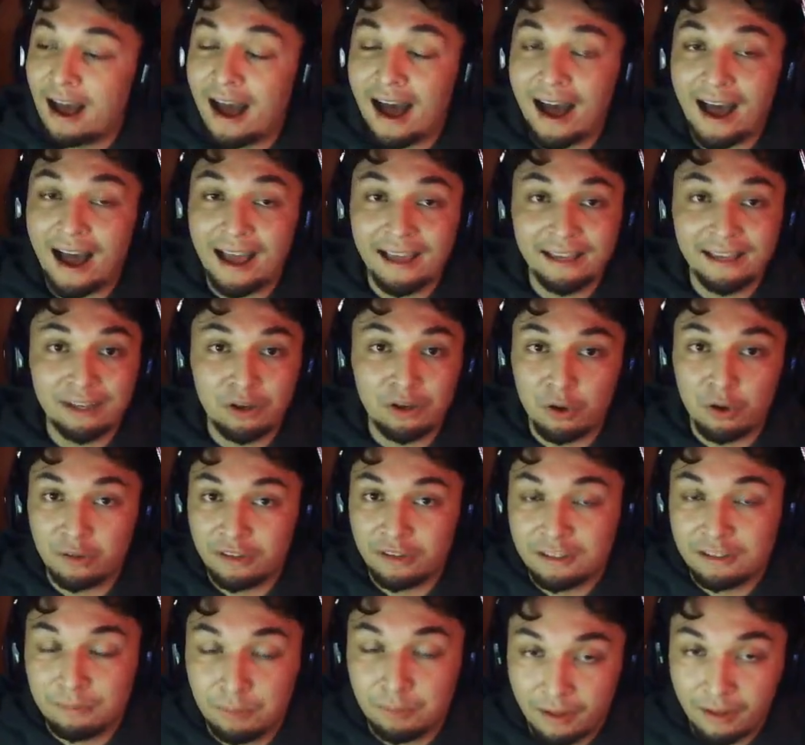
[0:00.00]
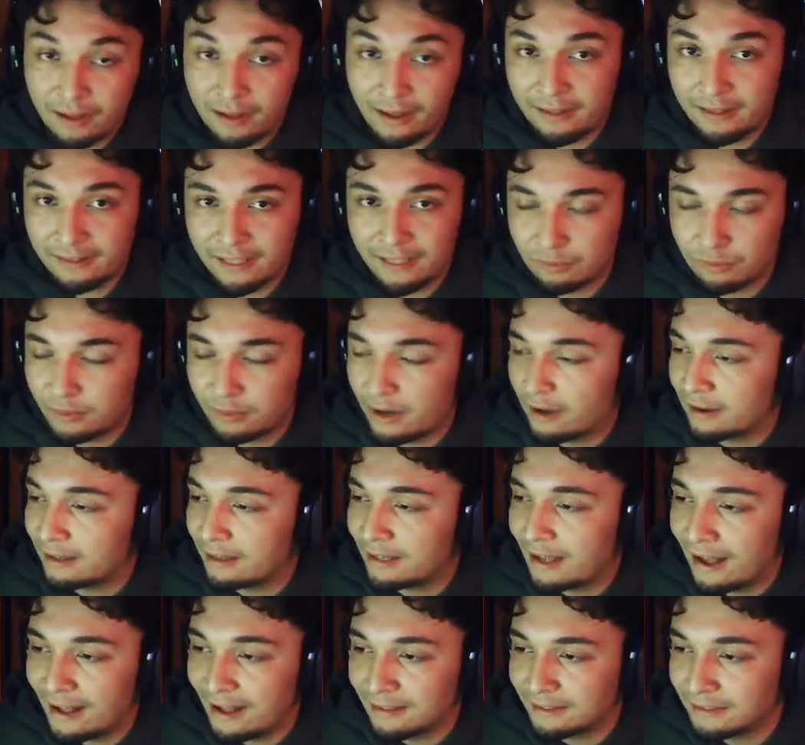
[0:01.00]
I call this route
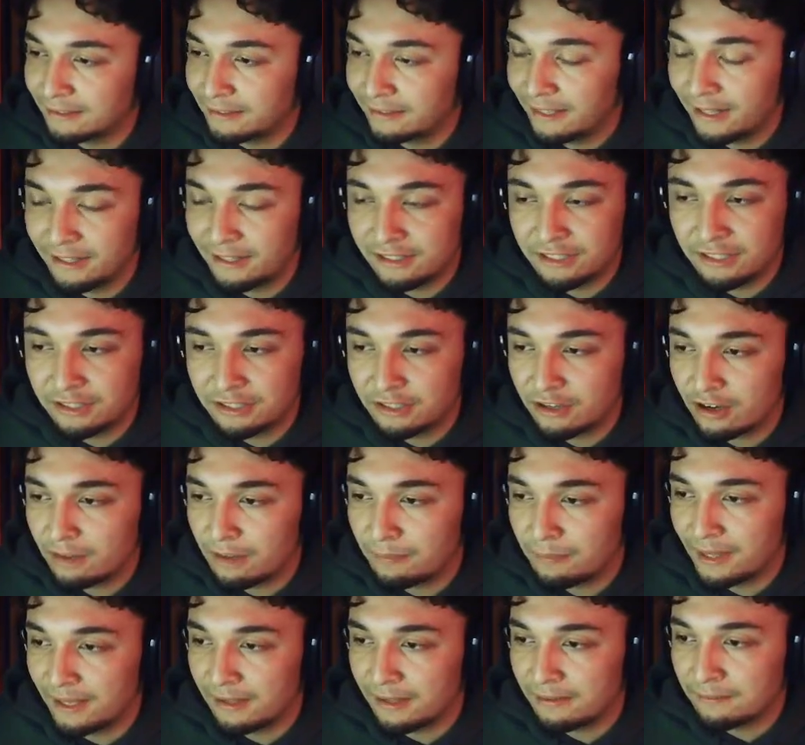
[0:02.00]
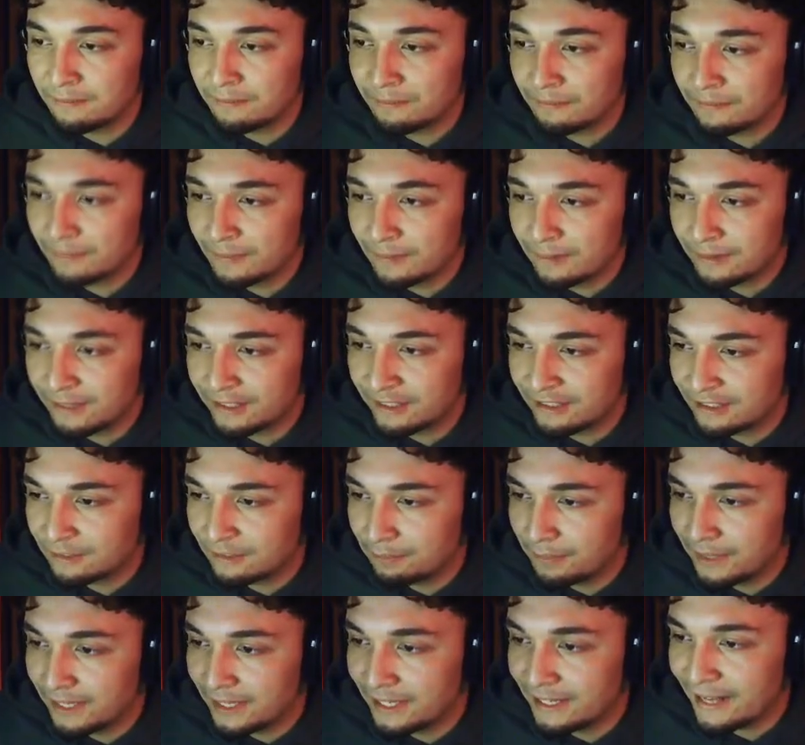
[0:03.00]
constantly. It's just going to be this
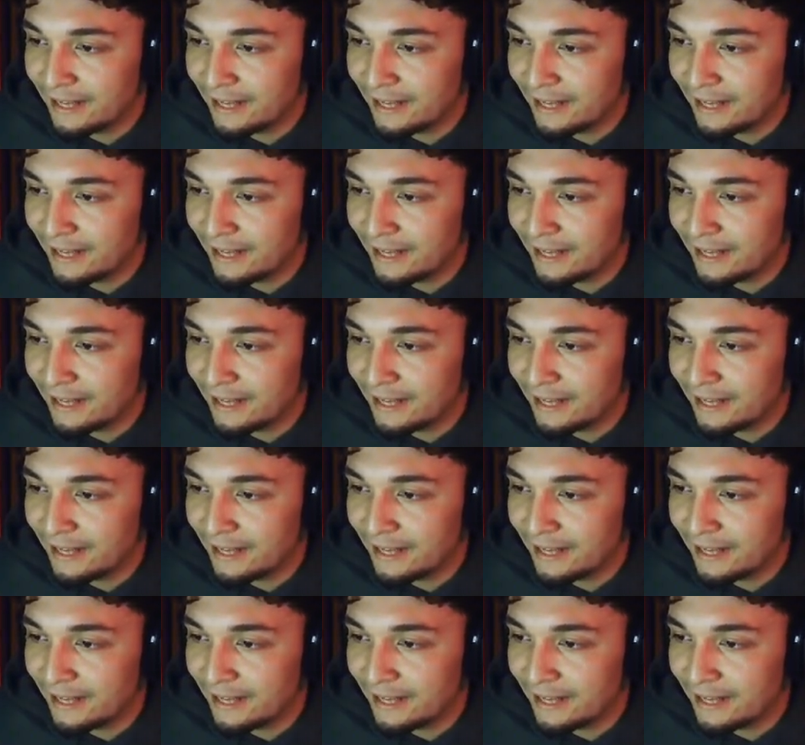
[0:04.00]
speed